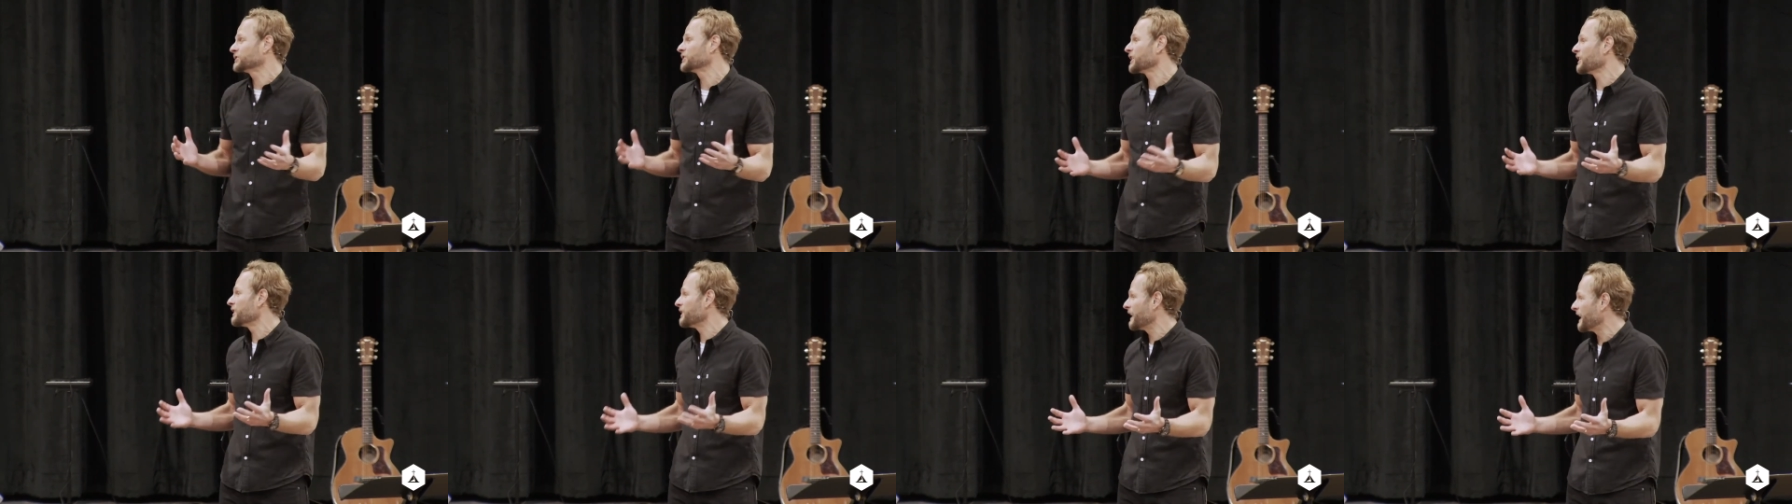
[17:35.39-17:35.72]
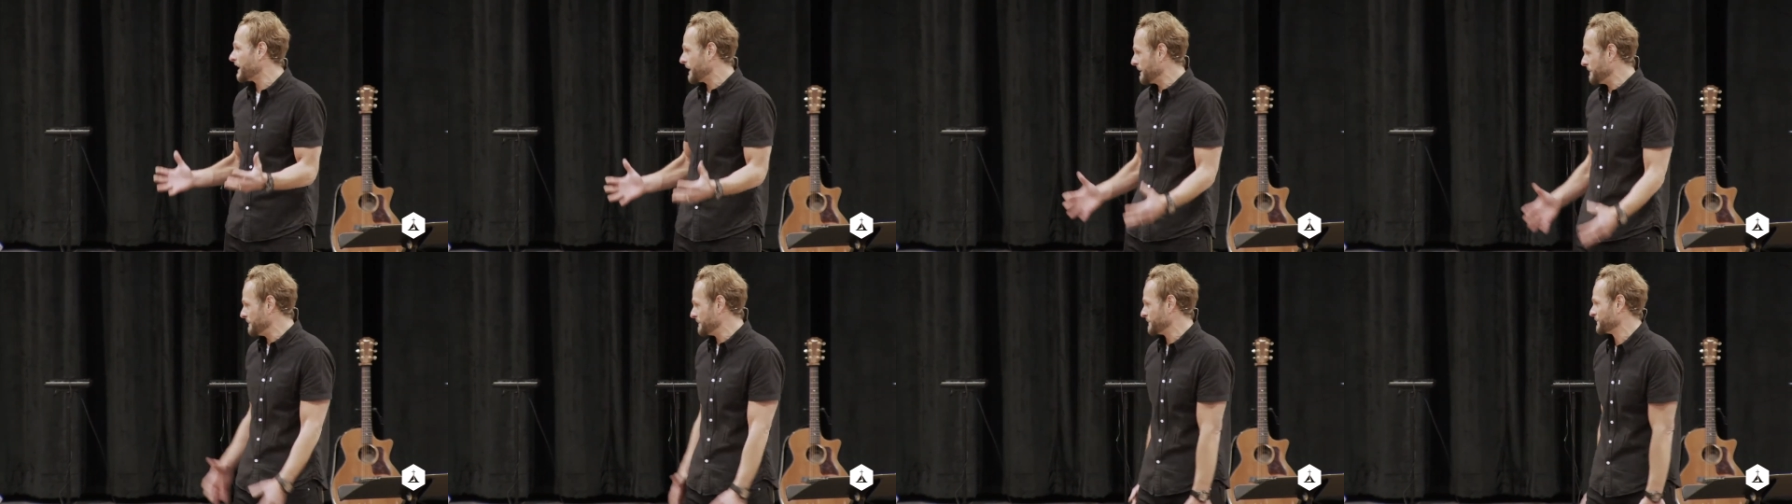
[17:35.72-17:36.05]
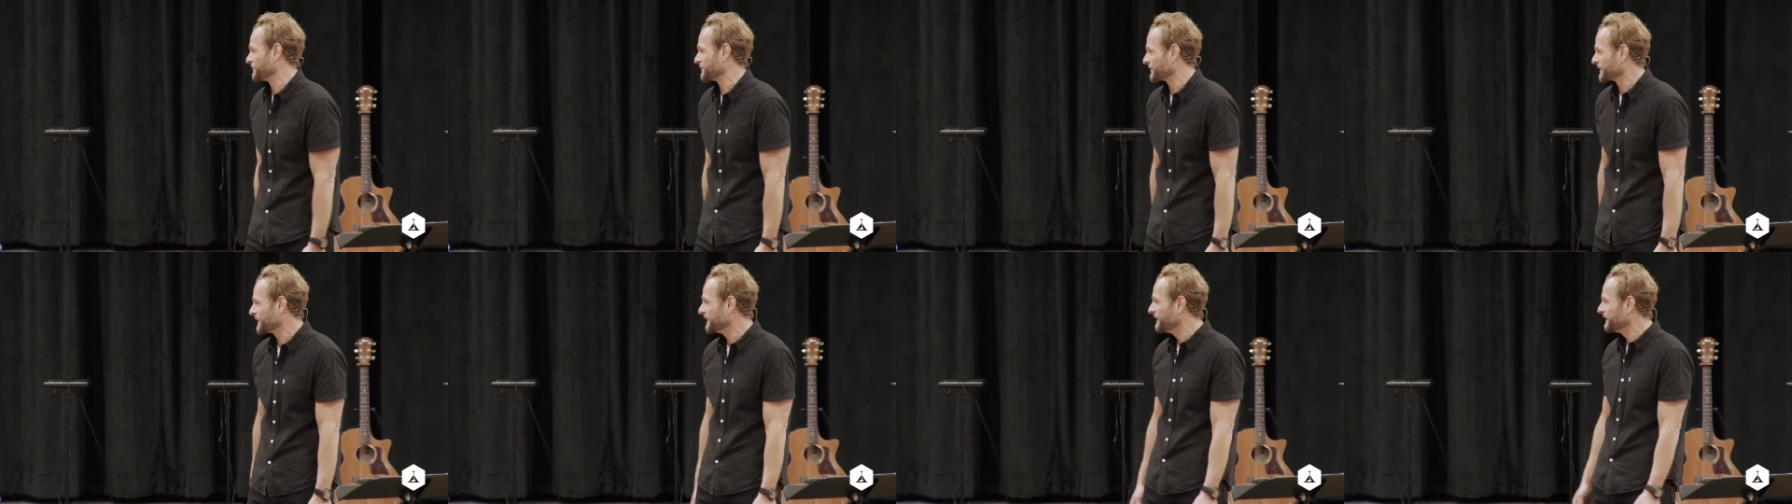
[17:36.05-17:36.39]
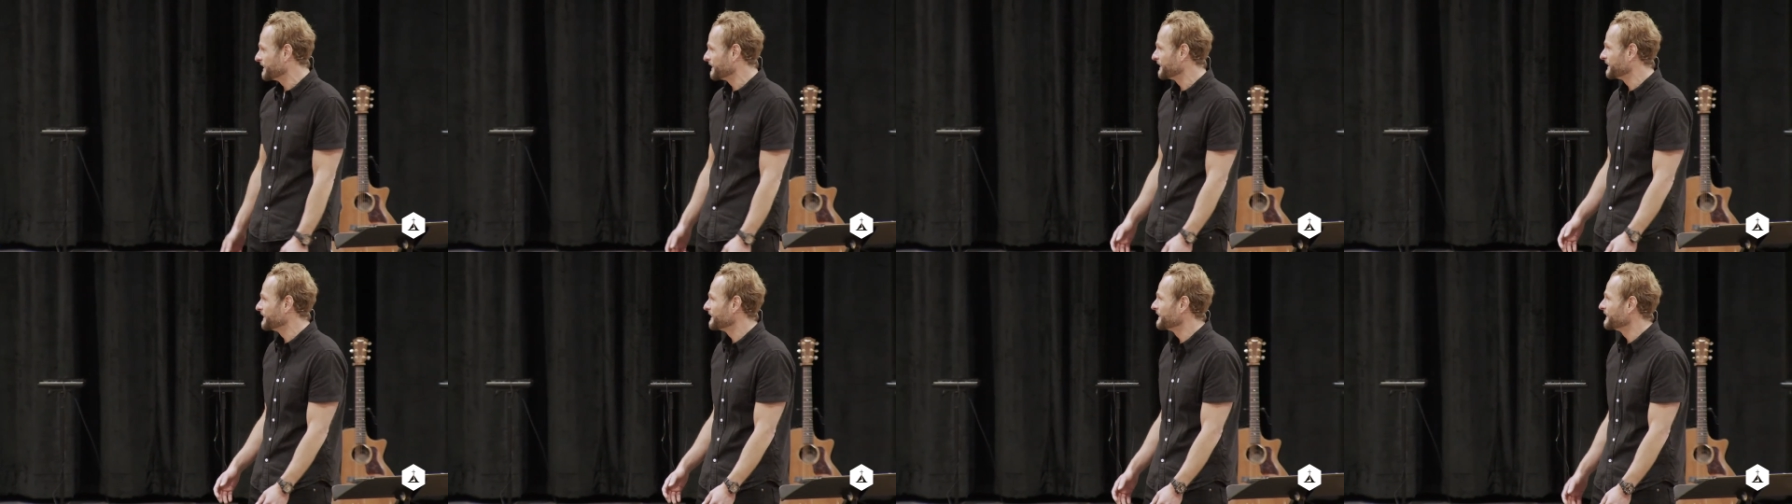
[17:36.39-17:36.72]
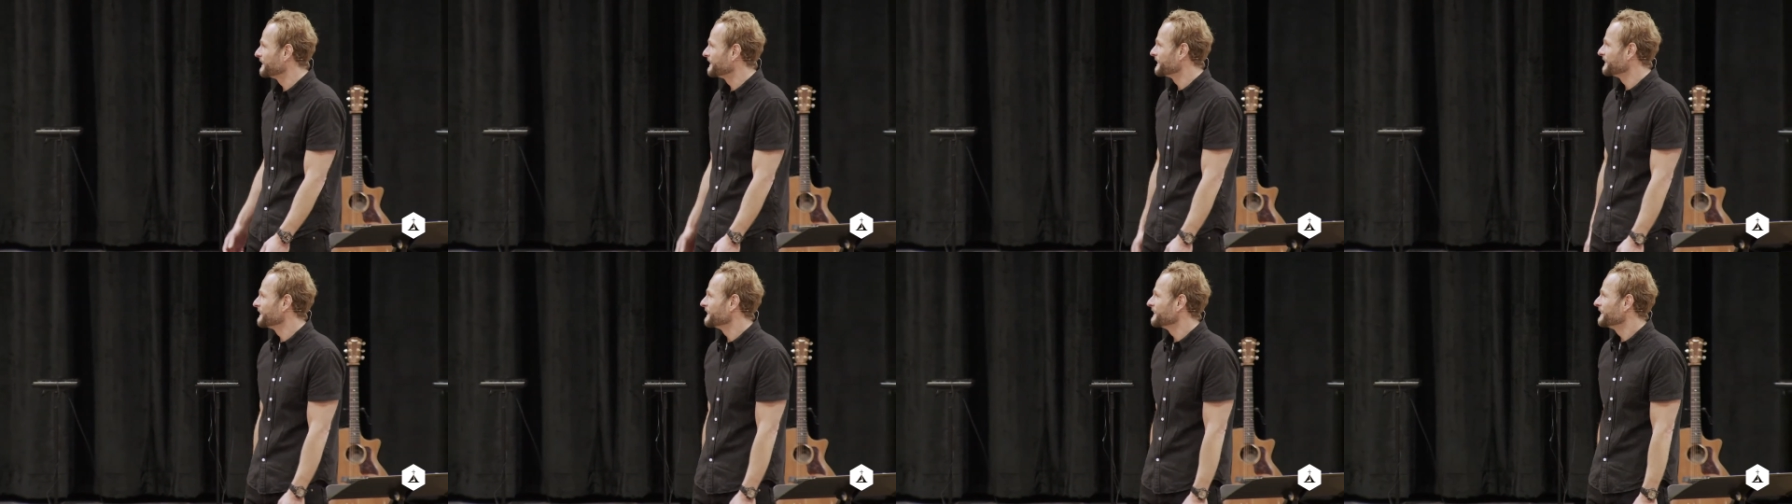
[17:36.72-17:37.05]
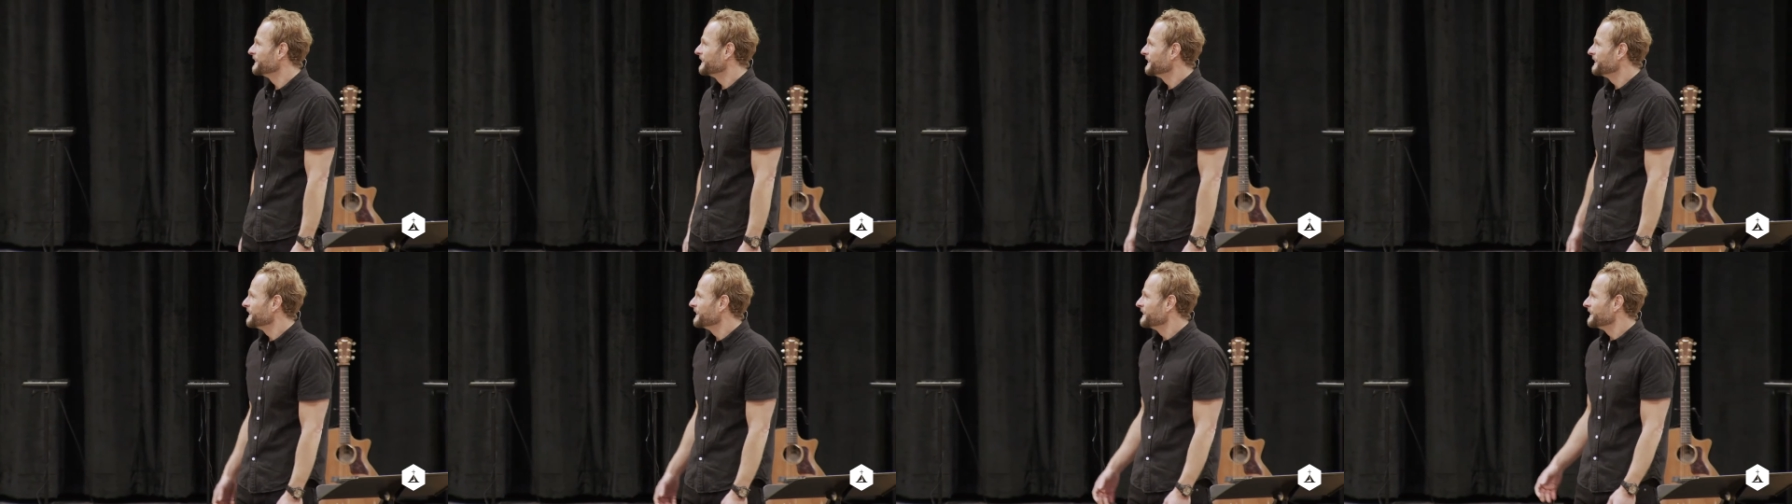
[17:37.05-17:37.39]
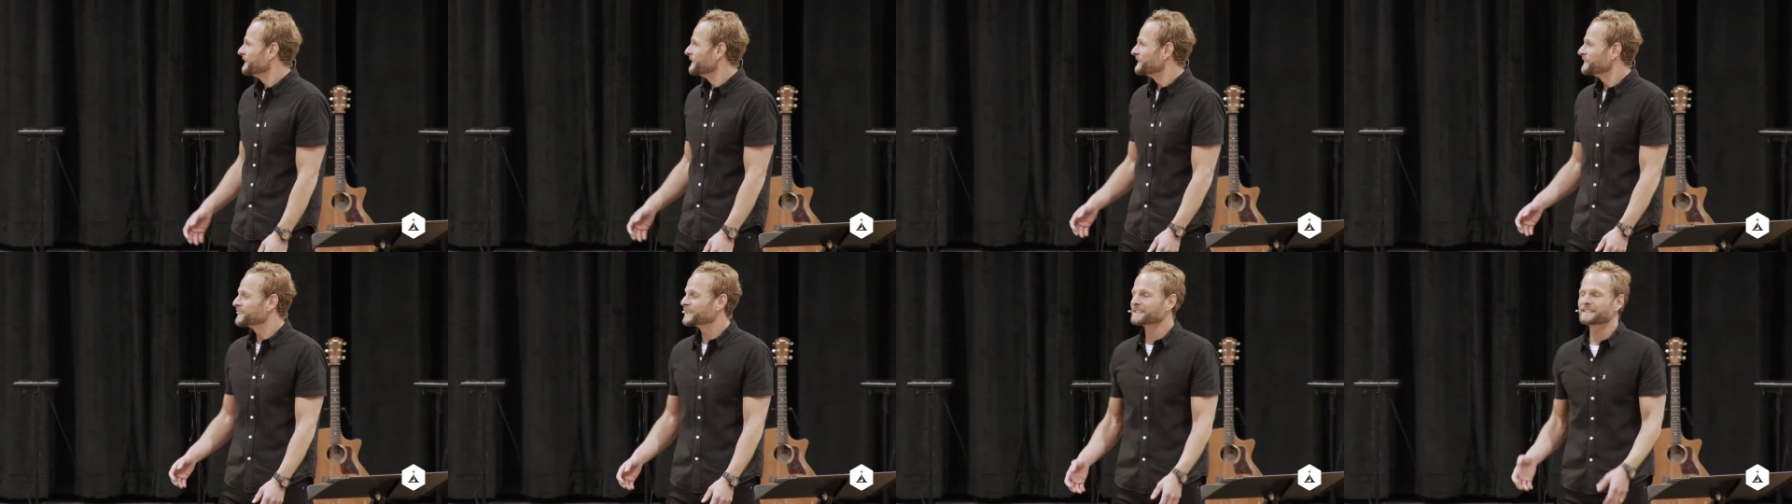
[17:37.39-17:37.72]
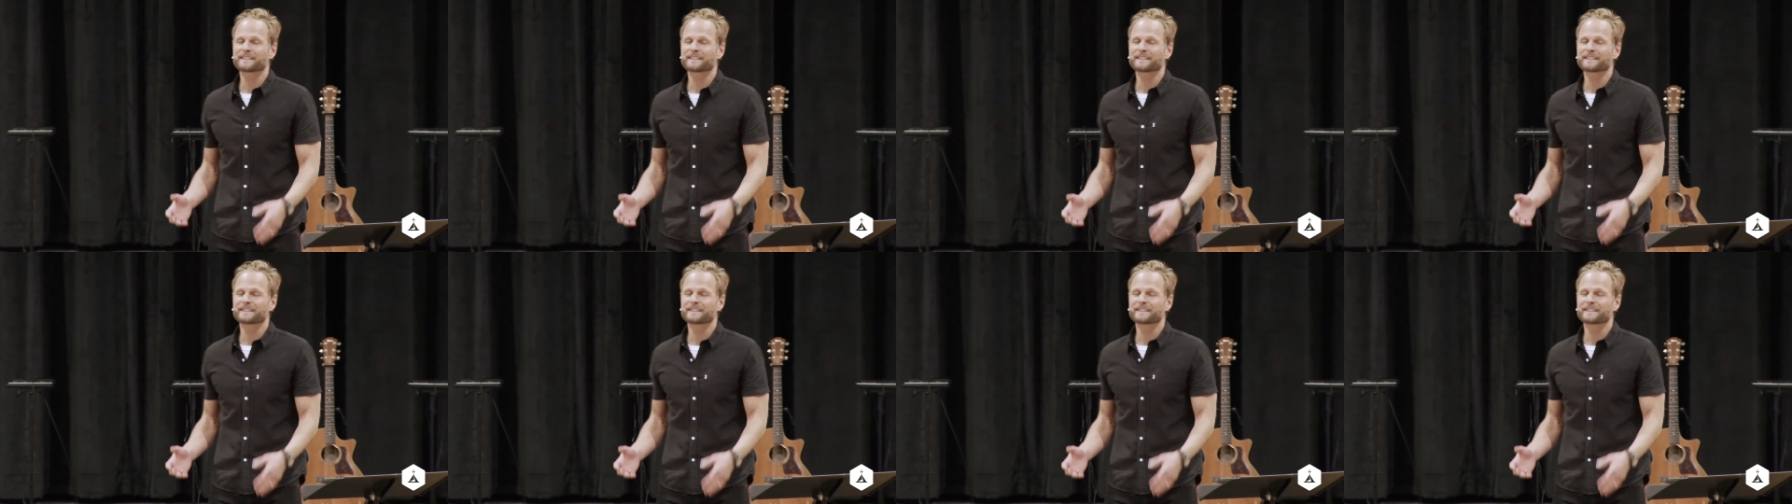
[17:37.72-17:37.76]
to them to